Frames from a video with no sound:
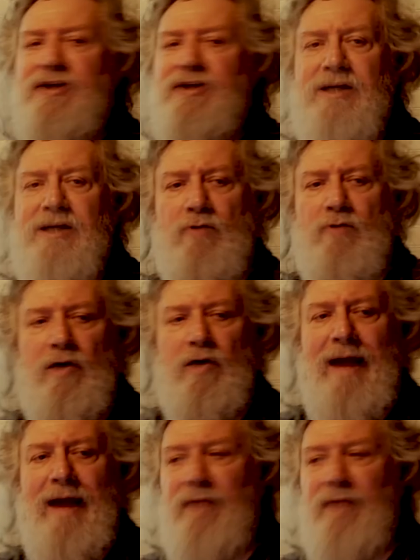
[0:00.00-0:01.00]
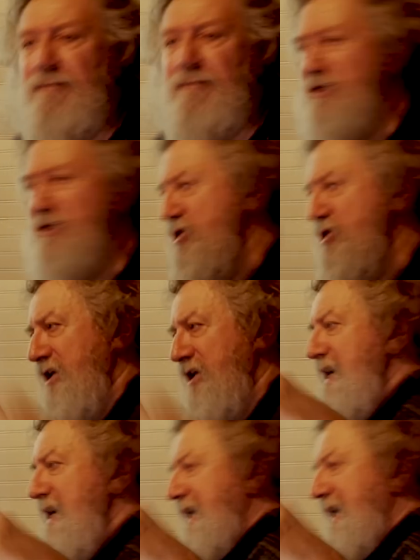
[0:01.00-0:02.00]
and then we're going to wrap it up as soon as you can
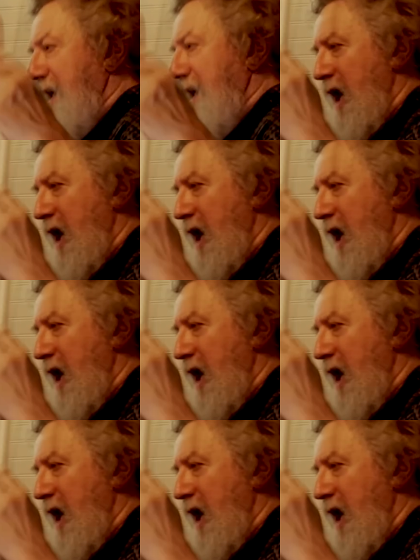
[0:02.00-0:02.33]
get all of